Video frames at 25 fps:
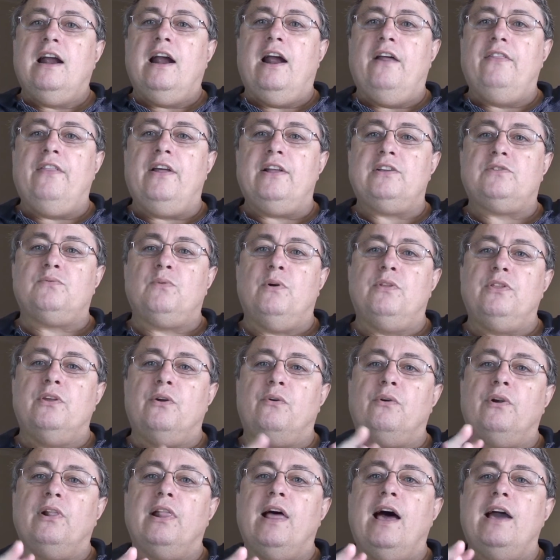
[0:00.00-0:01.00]
And that's when
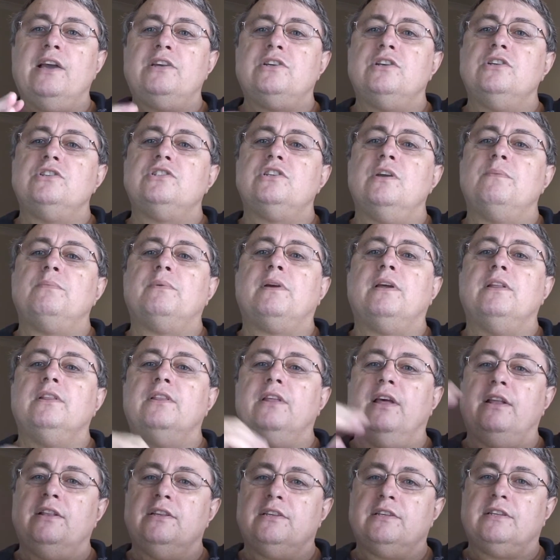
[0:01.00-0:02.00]
the relationship
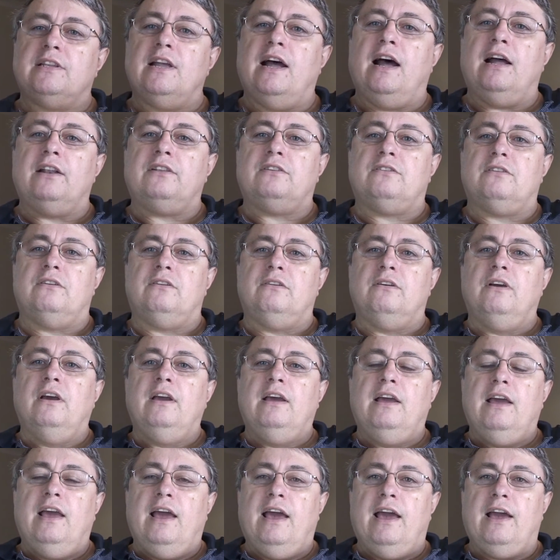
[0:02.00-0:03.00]
can then start to
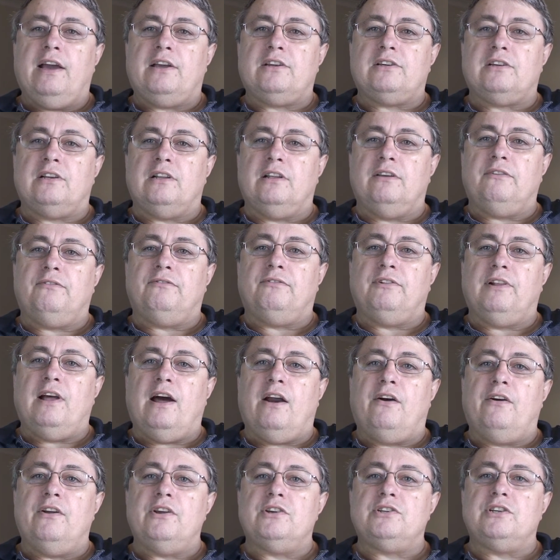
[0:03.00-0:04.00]
actually
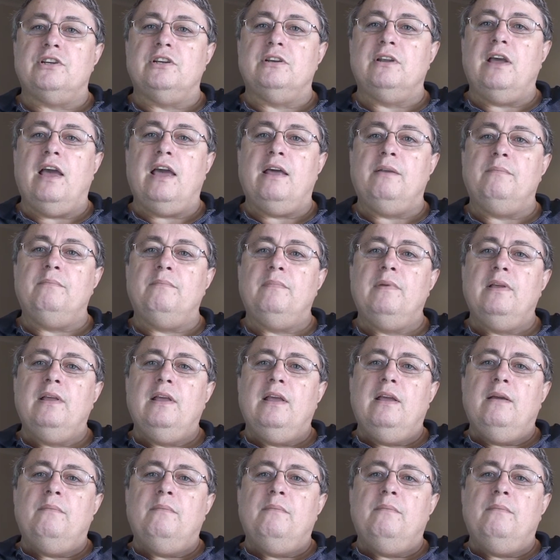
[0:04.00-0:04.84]
flourish and